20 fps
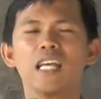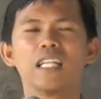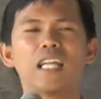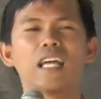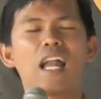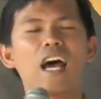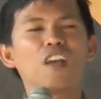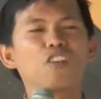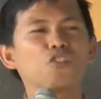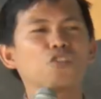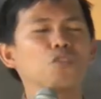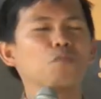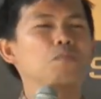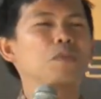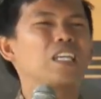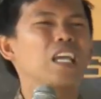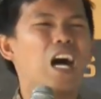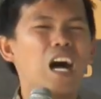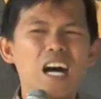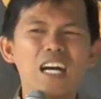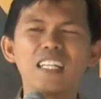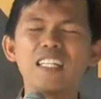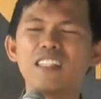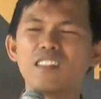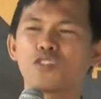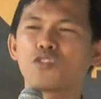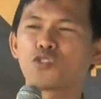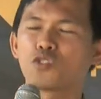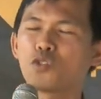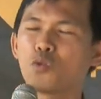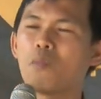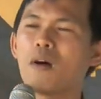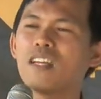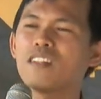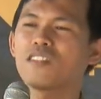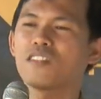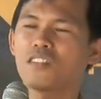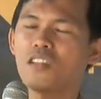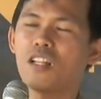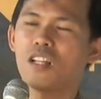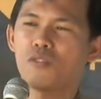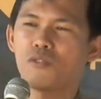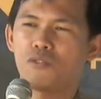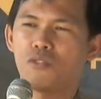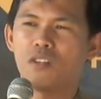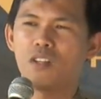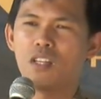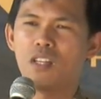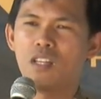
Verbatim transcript: that I should be honest to myself.